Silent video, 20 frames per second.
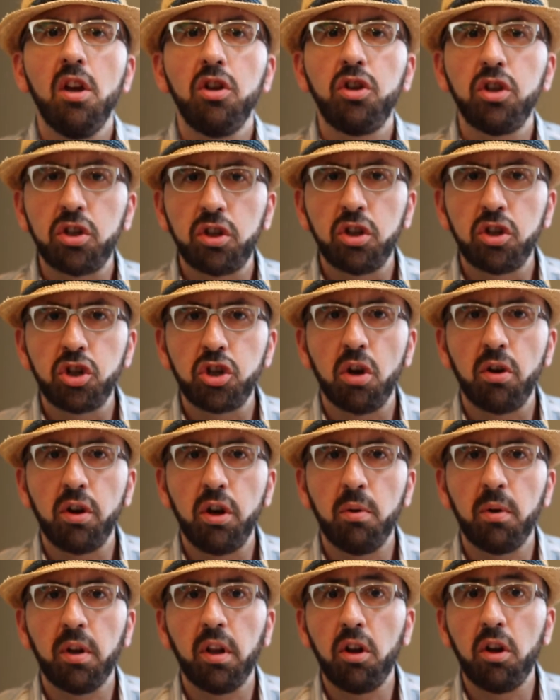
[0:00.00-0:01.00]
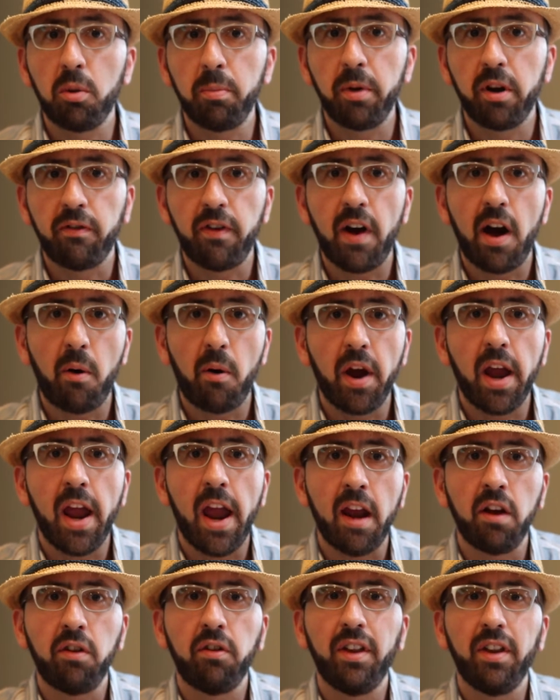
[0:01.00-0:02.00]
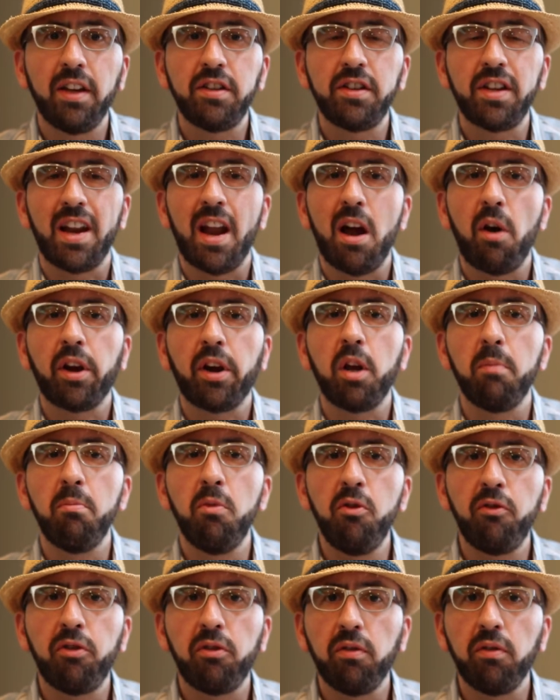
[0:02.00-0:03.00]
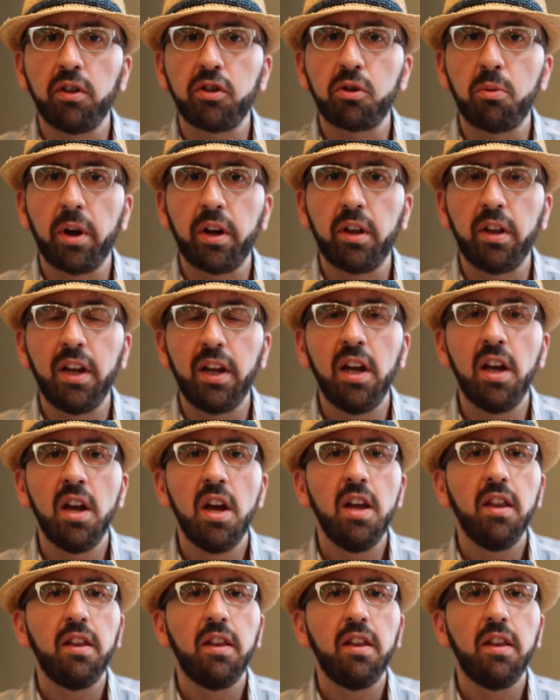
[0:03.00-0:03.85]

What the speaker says: just to show you a little bit of how I handle this and how I can move through this quickly.